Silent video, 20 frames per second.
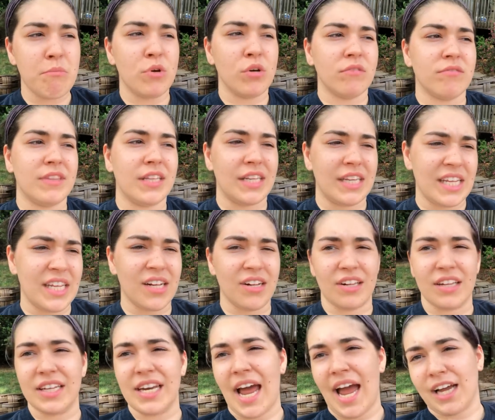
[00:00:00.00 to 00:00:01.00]
move the
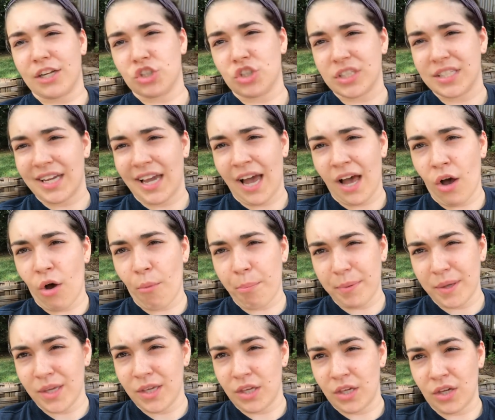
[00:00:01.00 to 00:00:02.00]
needle and actually
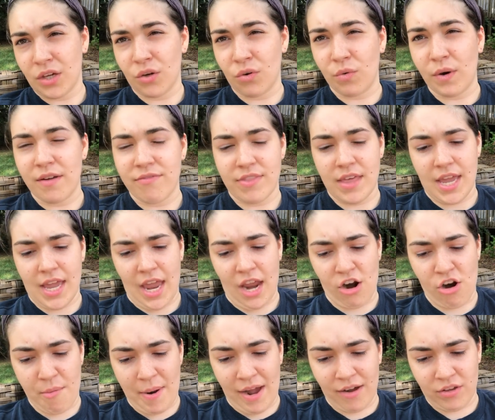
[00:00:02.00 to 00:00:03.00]
help you if they
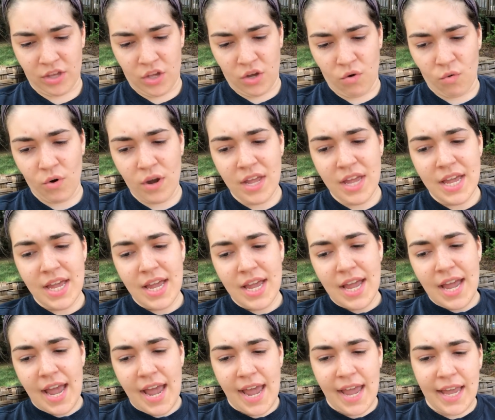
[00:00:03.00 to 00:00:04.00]
care about you.
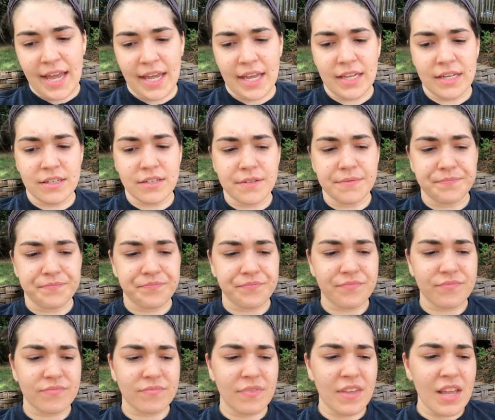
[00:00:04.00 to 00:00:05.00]
And
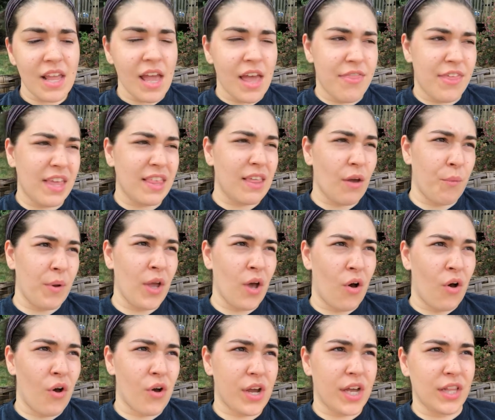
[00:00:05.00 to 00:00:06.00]
I think that we
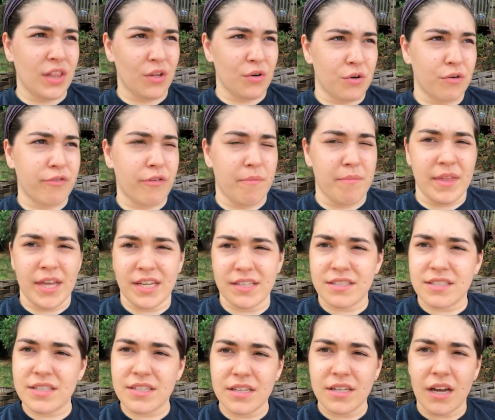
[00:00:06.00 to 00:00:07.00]
all can learn from
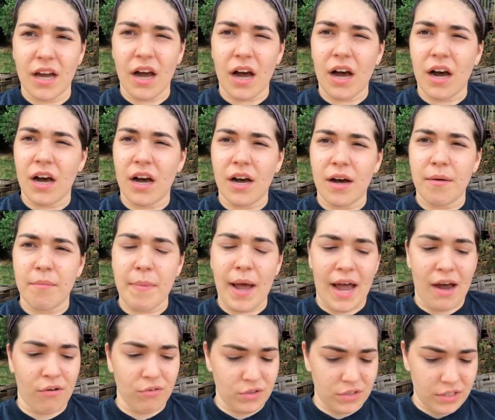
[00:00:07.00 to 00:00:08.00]
this um,
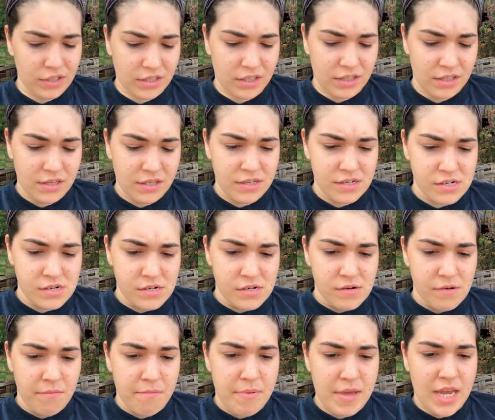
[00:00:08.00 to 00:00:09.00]
outlook,
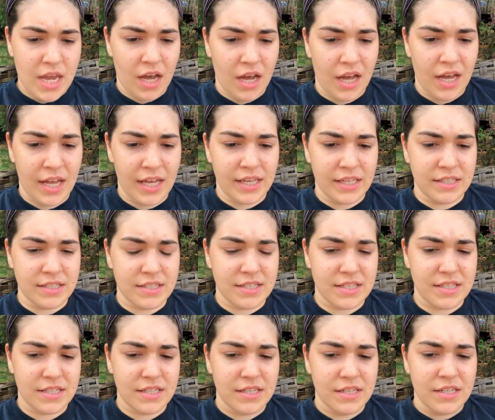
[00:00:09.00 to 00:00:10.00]

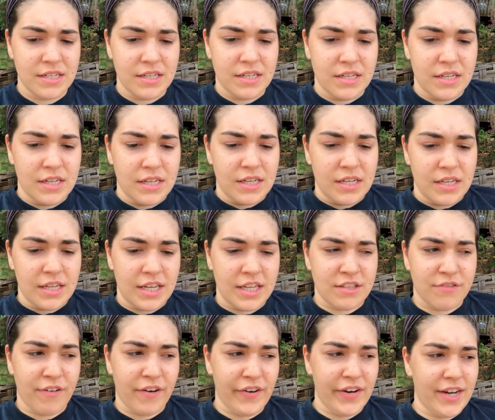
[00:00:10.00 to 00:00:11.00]
because
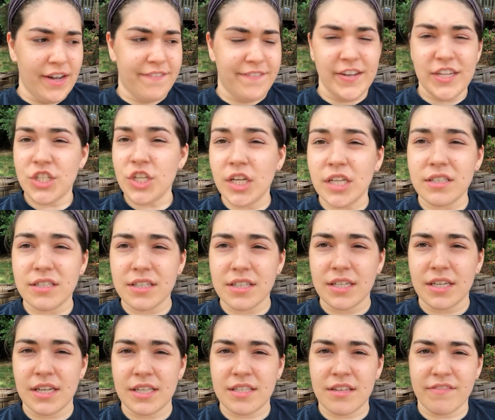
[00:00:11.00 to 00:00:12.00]
it's very efficient.
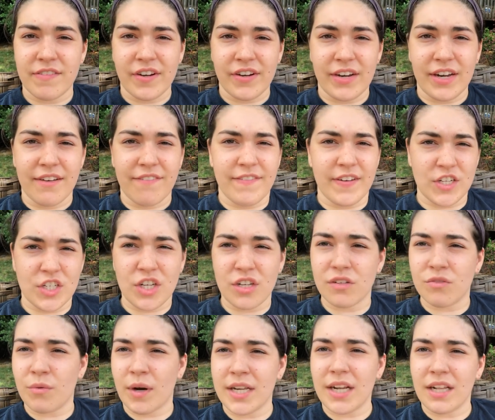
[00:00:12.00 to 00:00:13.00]
It's a very
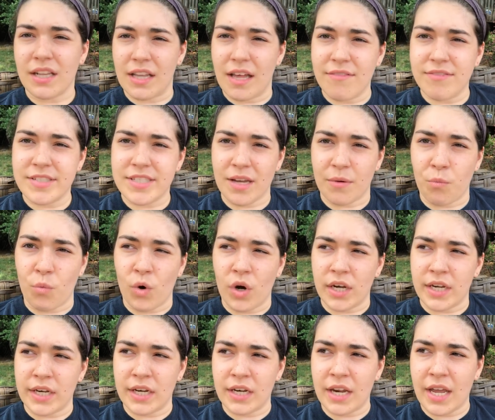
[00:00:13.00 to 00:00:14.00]
efficient way to love
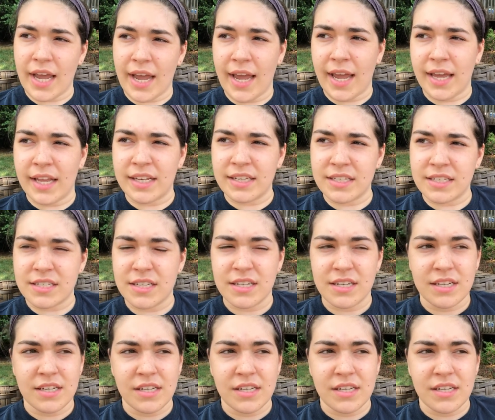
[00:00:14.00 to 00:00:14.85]
someone, and